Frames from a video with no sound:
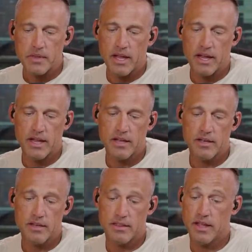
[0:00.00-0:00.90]

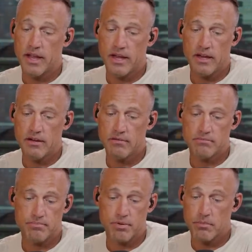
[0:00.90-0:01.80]
and they
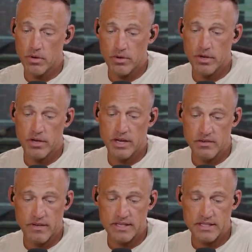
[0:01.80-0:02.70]
promoted
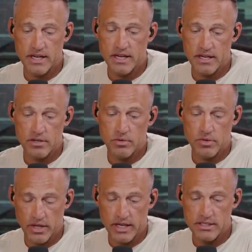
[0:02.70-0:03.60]
investing into
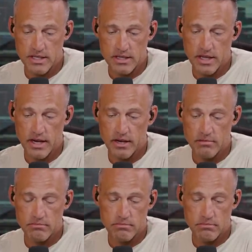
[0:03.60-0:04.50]
things that they
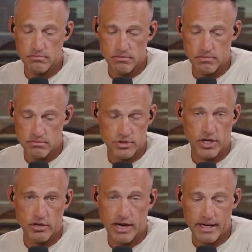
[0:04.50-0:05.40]

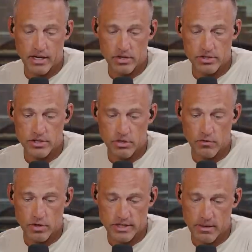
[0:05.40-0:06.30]
shared ideology. So,
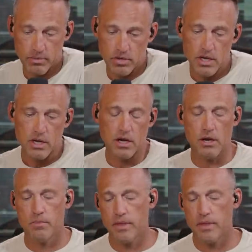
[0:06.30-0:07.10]
for example, um,